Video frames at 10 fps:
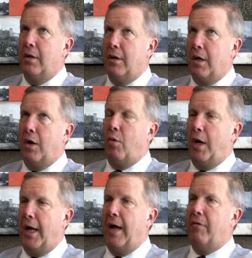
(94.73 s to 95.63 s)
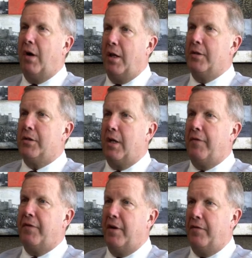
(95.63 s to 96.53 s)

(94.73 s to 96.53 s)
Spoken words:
They're going to want to have all this stuff in